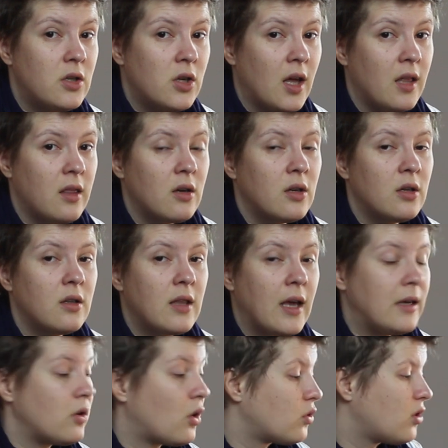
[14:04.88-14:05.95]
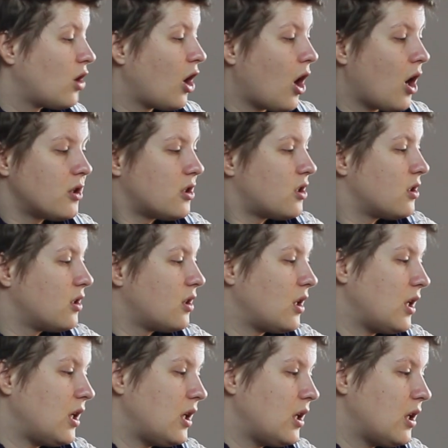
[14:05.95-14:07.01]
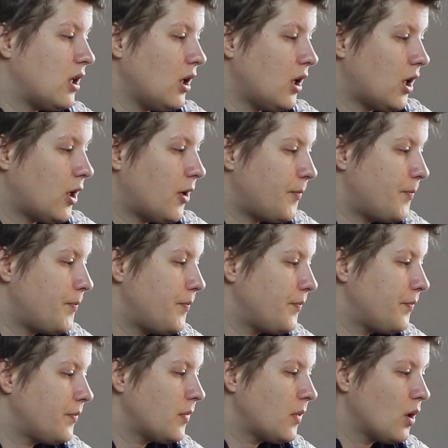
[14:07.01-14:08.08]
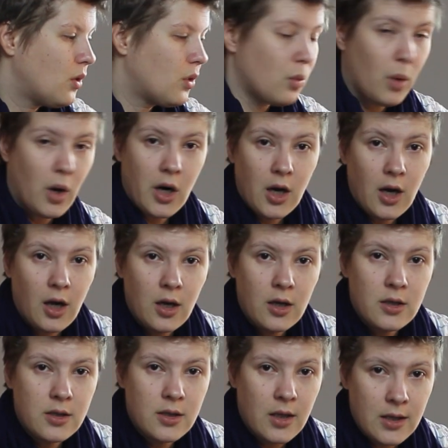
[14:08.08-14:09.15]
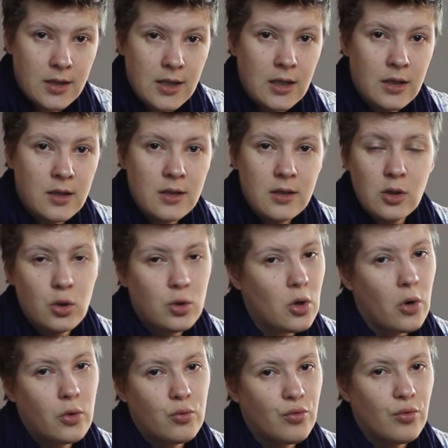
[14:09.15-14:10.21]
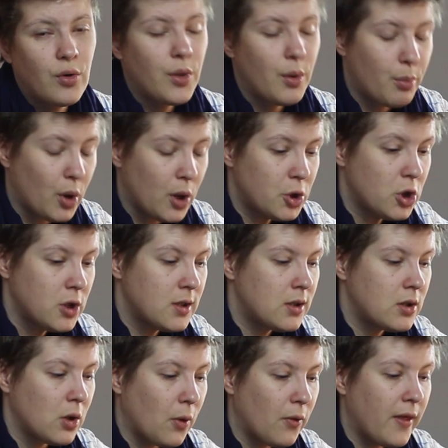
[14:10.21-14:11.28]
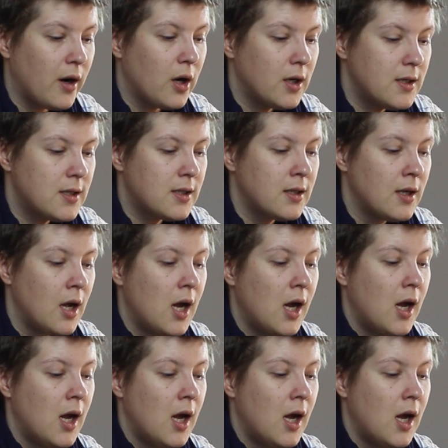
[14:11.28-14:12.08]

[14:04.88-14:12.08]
together. They don't clot the watercolors, the tins. You don't ruin the brushes. So there is